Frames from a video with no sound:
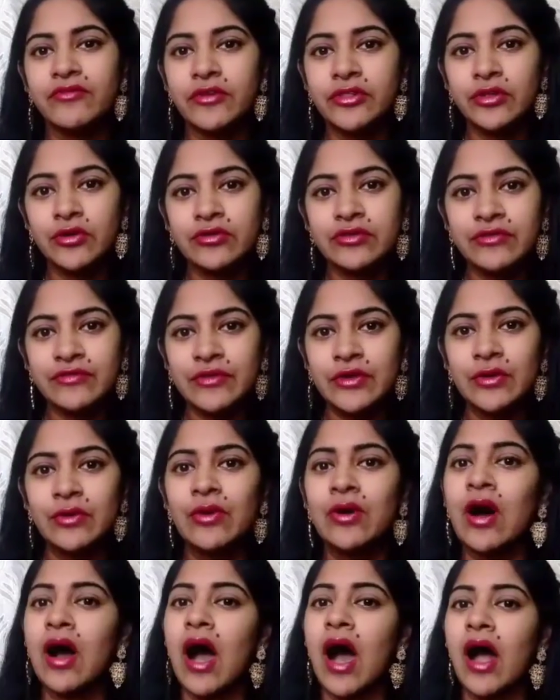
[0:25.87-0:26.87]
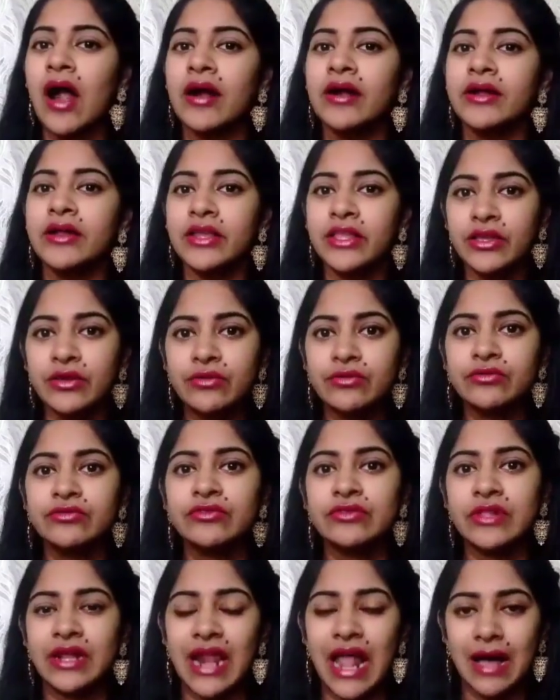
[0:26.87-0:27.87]
For those of you who are
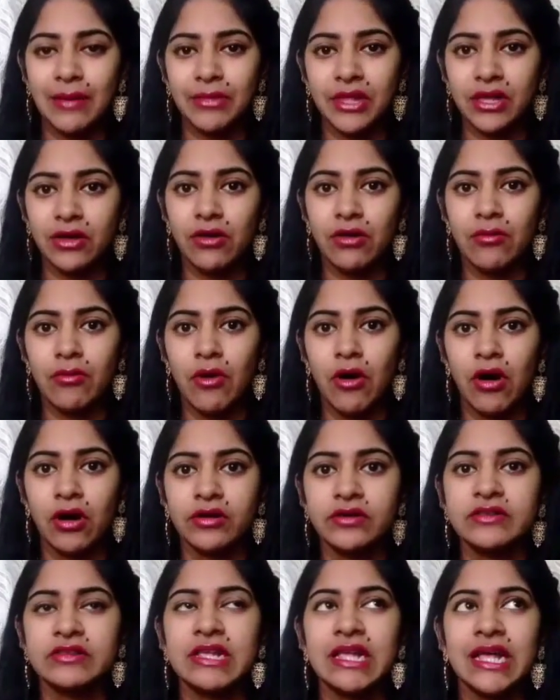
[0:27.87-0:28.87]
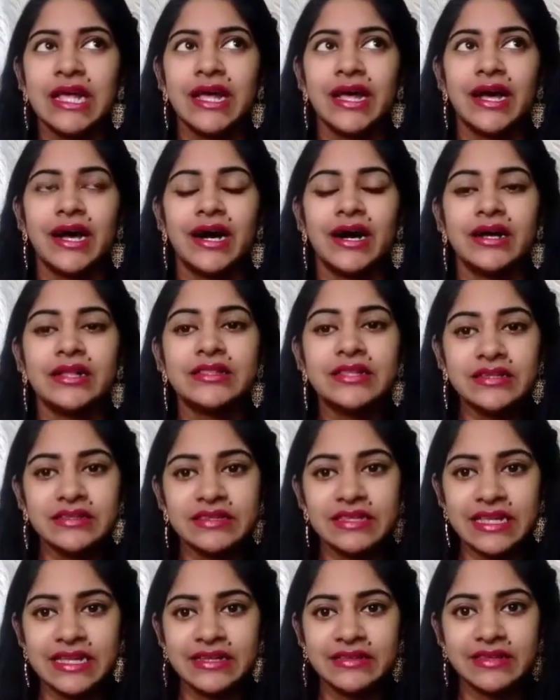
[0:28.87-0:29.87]
new to the Glamego box, uh,
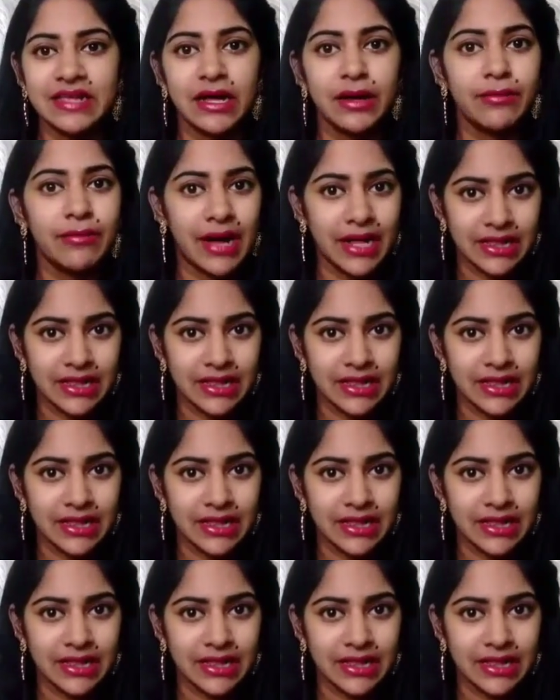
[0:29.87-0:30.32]
this is a